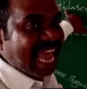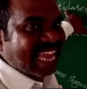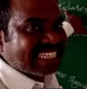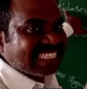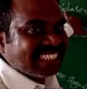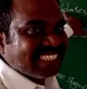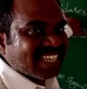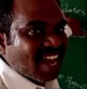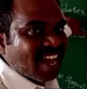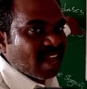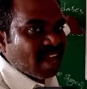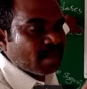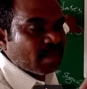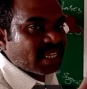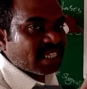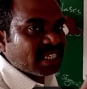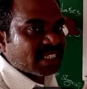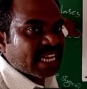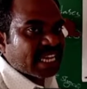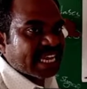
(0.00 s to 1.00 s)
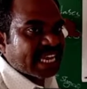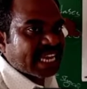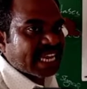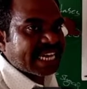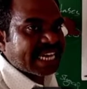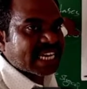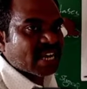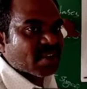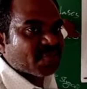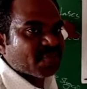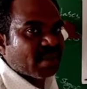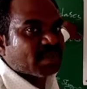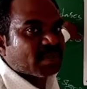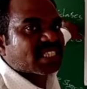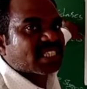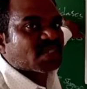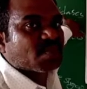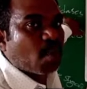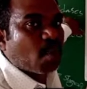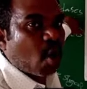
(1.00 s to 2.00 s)
Enzyme is secreted from the
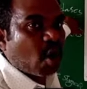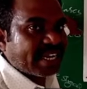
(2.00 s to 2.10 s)
small